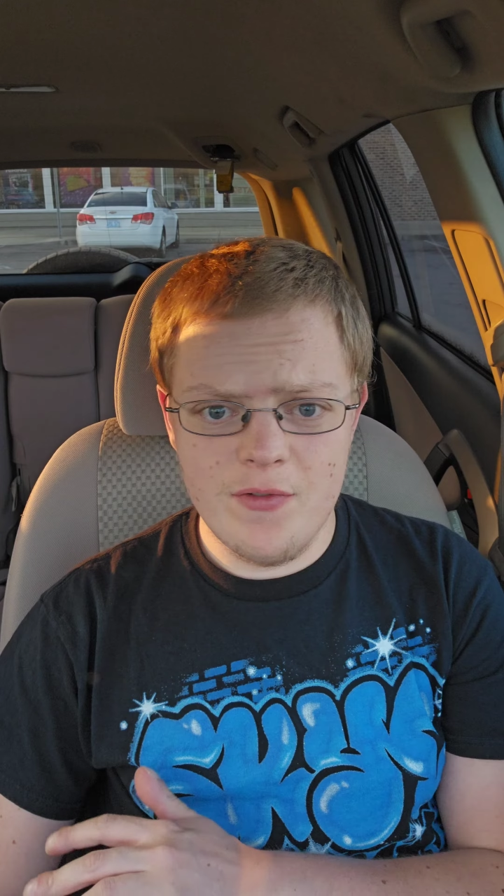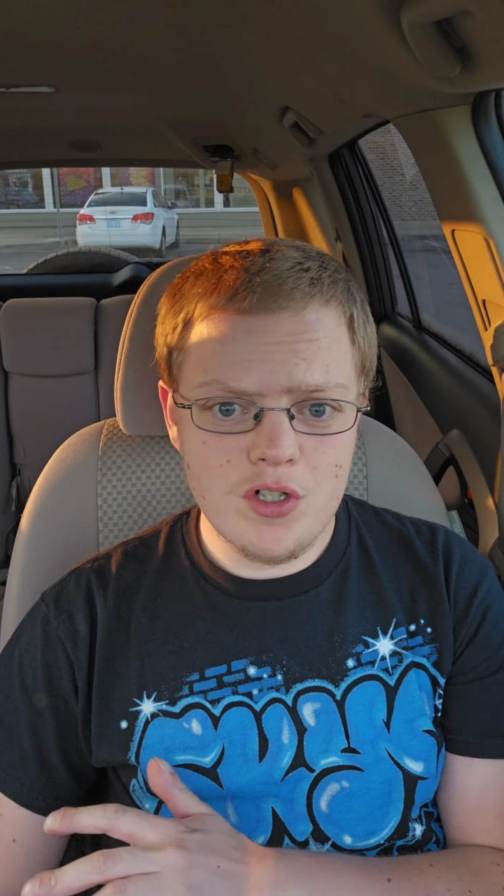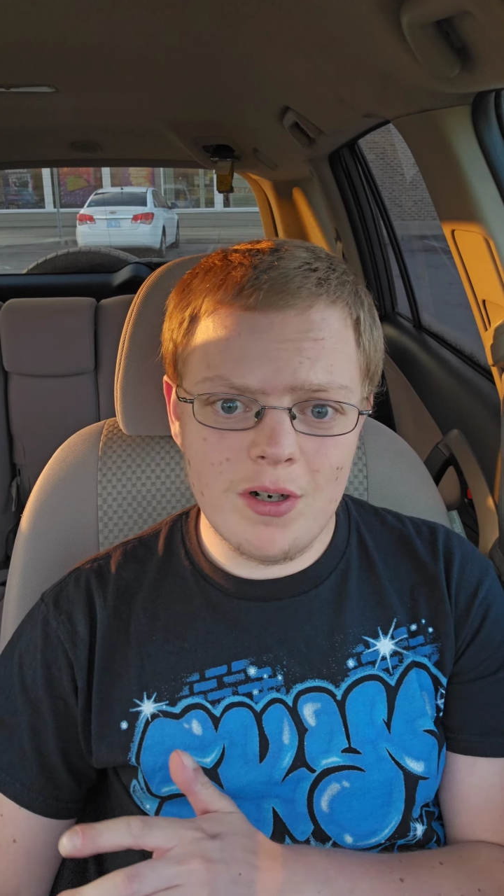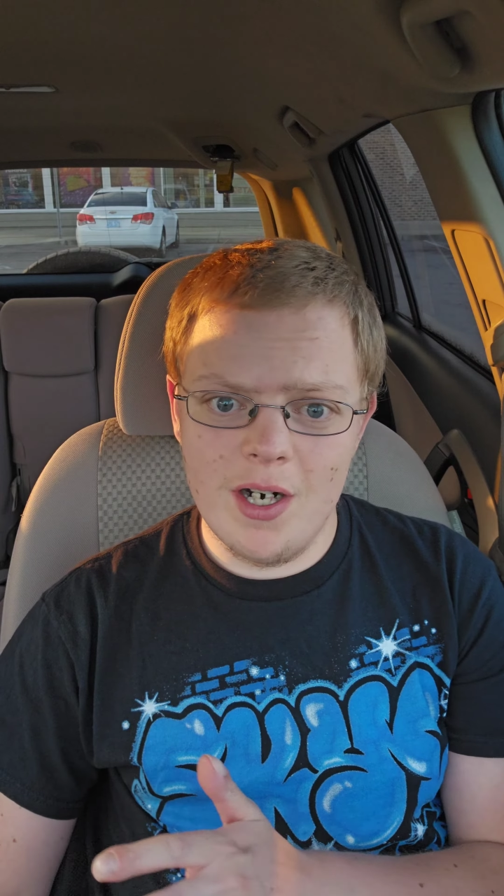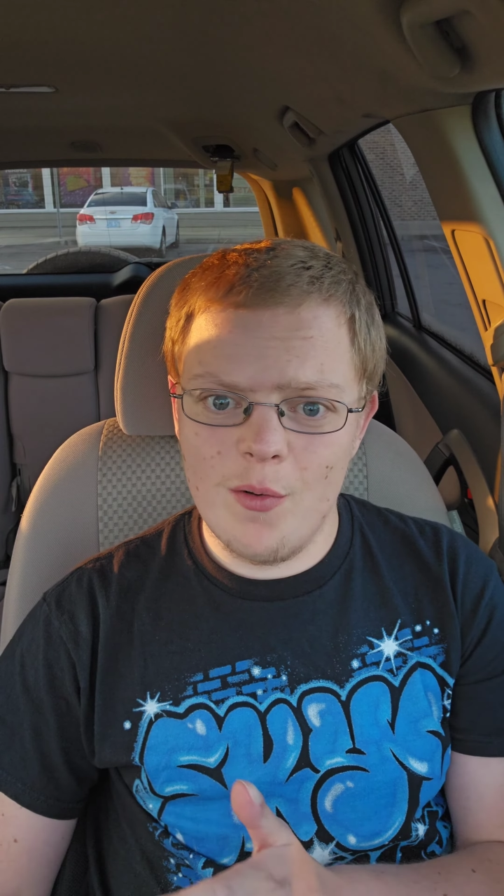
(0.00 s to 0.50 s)

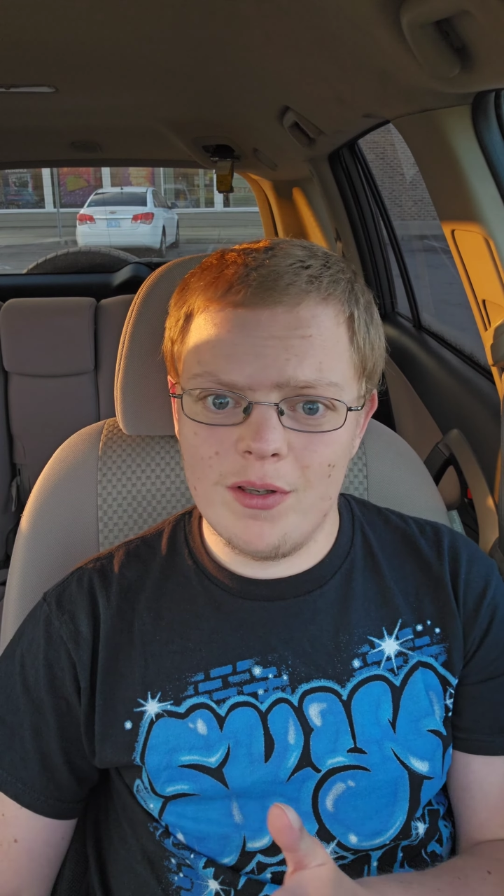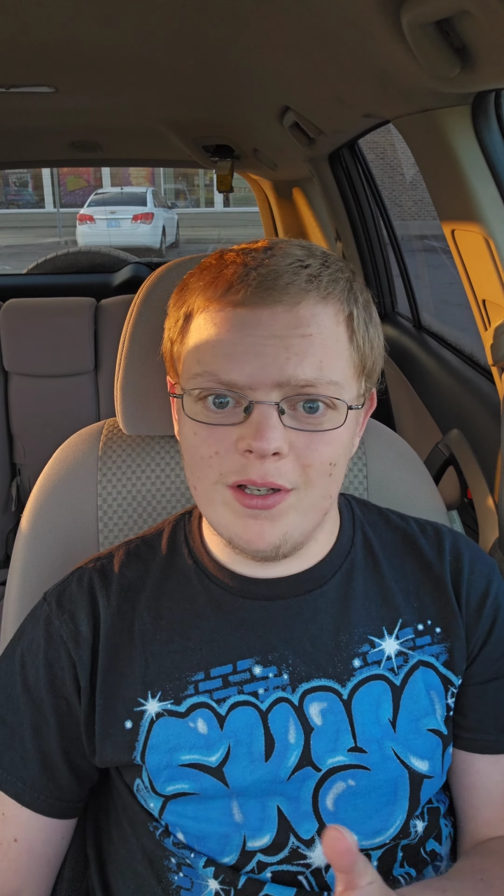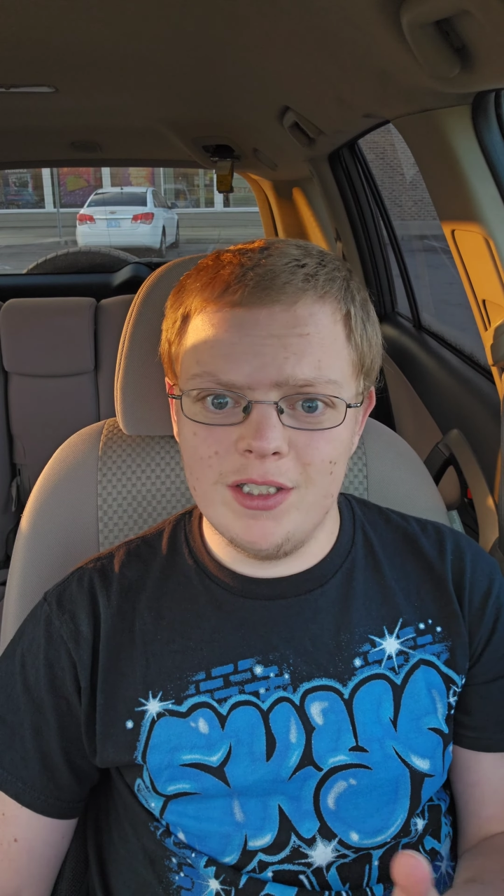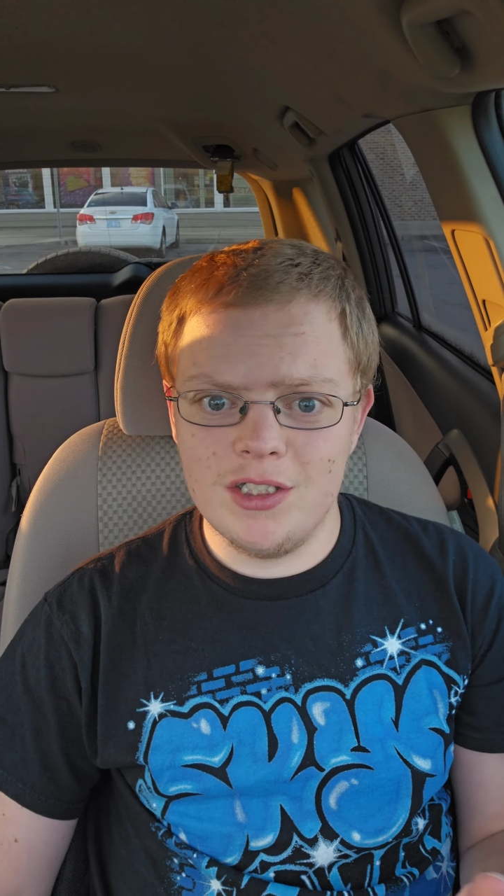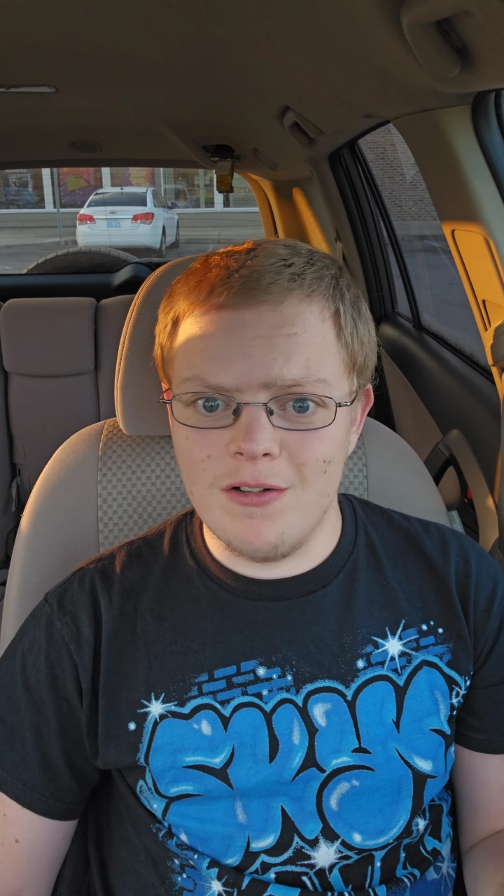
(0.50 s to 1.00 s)
try it with the
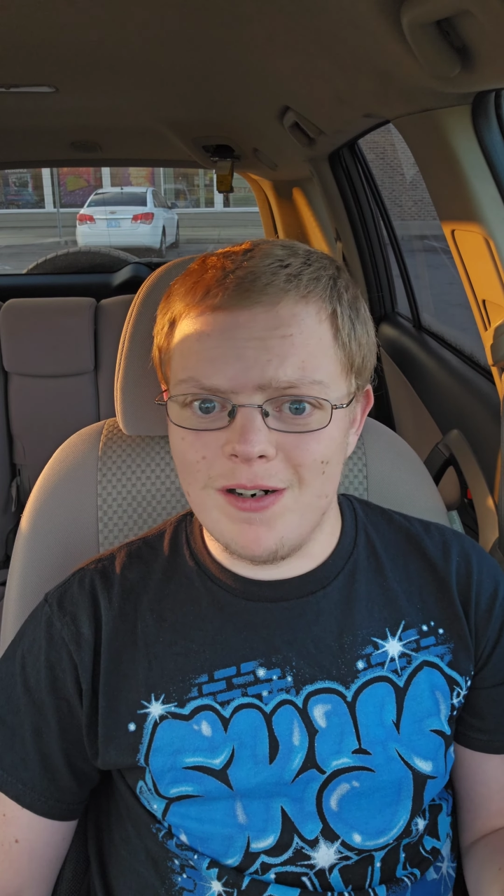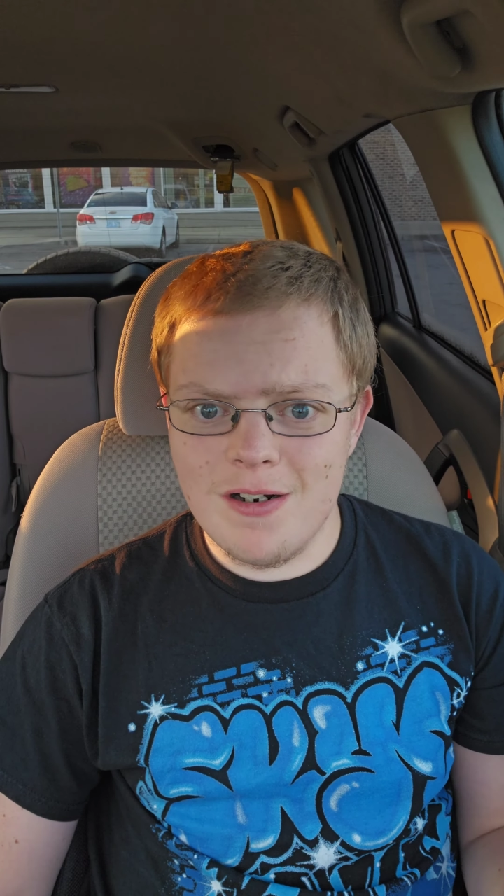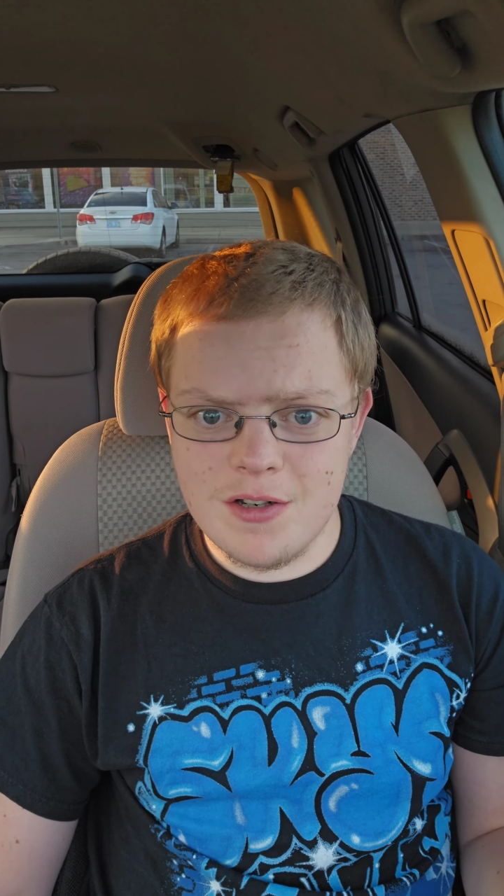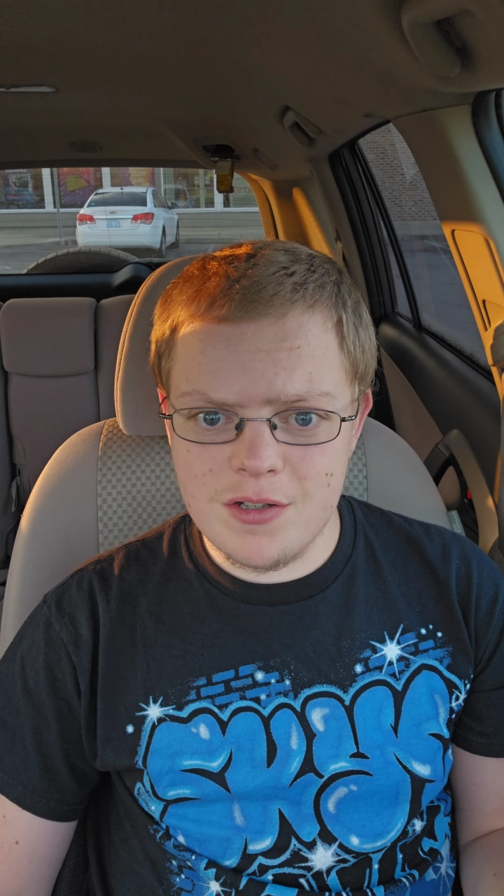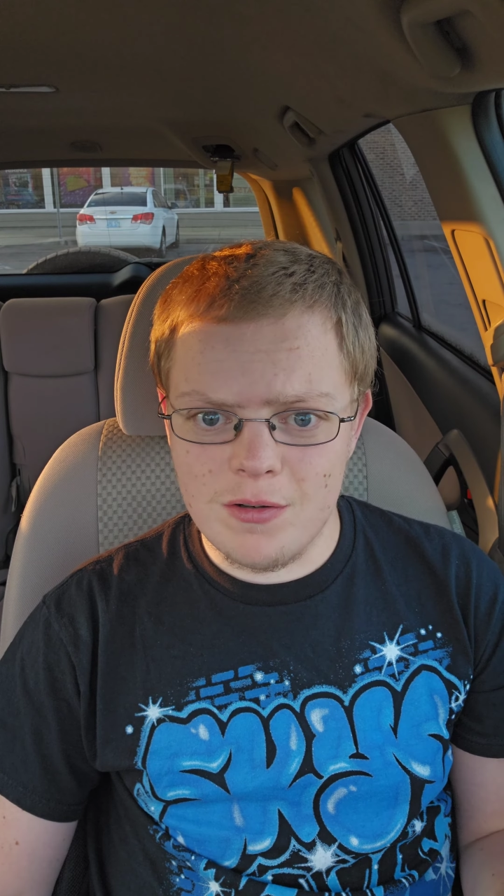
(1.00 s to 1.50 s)

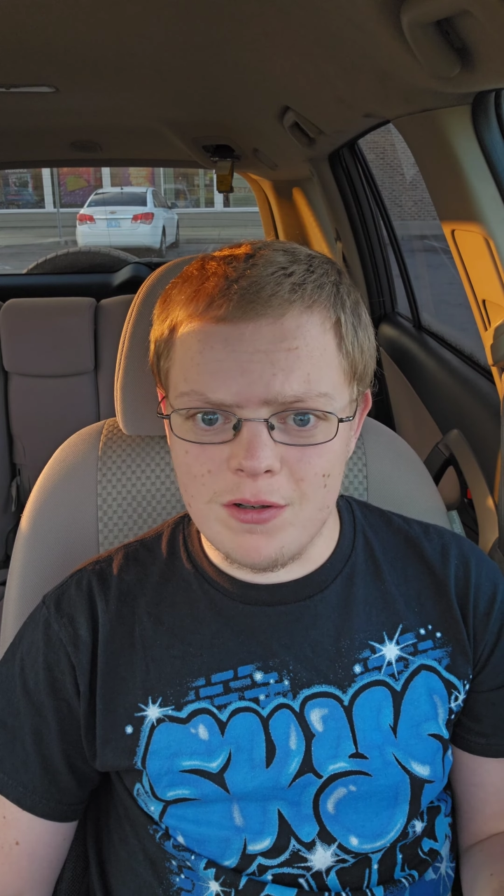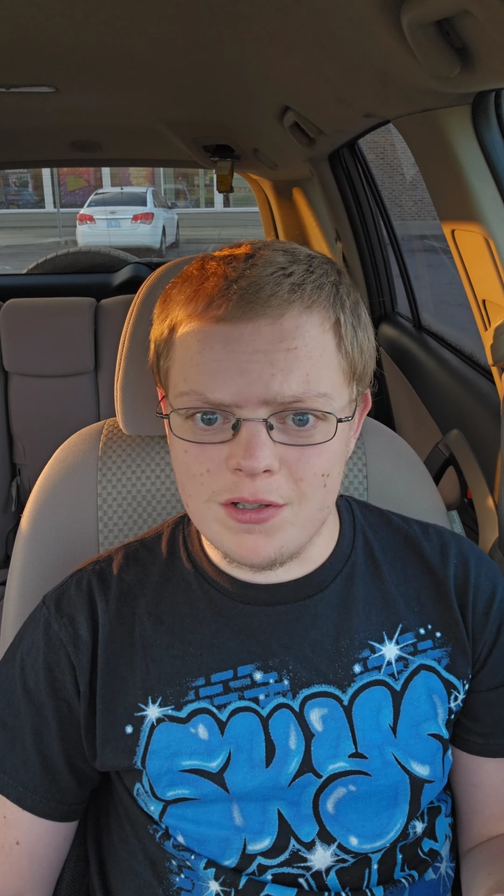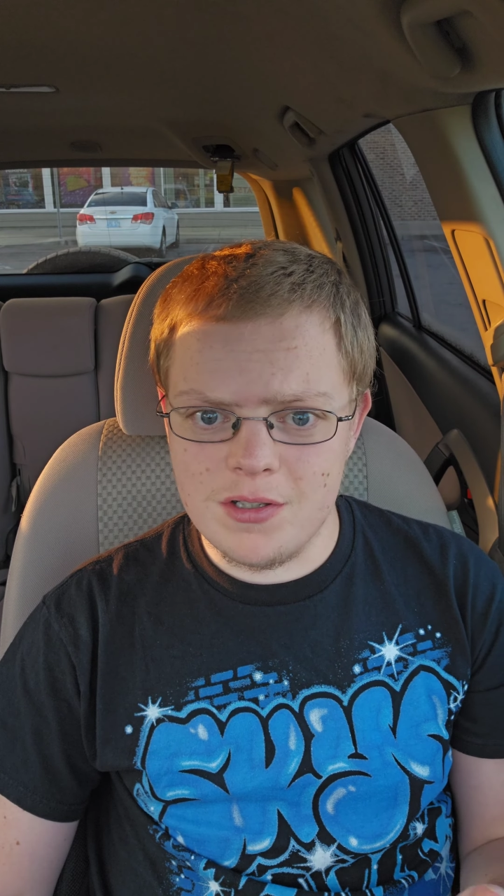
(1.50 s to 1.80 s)
enchilada sauce,